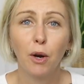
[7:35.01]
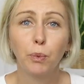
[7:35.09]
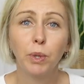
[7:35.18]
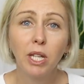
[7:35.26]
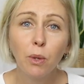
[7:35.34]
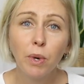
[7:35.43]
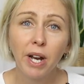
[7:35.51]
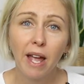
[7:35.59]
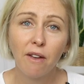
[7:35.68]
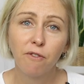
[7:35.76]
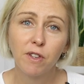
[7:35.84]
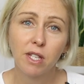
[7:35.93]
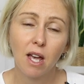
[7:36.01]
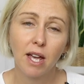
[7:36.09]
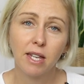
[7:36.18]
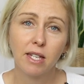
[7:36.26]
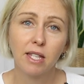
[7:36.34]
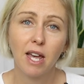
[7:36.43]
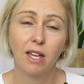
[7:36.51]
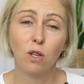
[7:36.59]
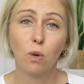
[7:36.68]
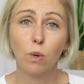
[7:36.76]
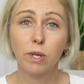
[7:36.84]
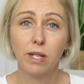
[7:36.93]
I really want to emphasize that
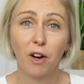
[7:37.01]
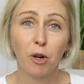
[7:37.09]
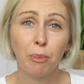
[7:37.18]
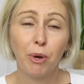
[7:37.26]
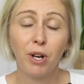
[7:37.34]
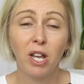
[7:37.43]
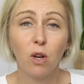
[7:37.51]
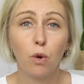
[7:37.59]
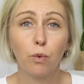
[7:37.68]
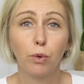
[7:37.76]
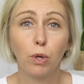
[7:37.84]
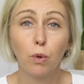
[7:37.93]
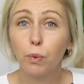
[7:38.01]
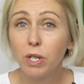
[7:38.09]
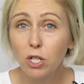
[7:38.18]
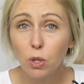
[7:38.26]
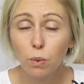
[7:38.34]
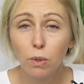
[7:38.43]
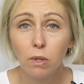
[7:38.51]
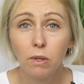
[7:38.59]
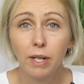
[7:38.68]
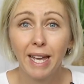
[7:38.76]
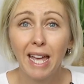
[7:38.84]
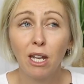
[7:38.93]
your ceremony or your
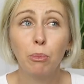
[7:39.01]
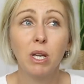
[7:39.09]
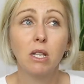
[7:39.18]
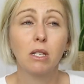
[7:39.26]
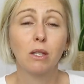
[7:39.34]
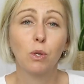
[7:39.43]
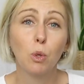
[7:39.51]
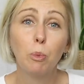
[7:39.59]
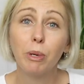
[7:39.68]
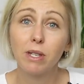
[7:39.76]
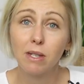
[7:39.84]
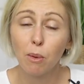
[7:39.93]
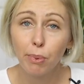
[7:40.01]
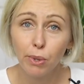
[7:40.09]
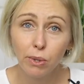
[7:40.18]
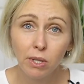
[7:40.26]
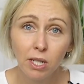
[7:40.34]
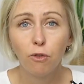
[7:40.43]
ritual can be super simple.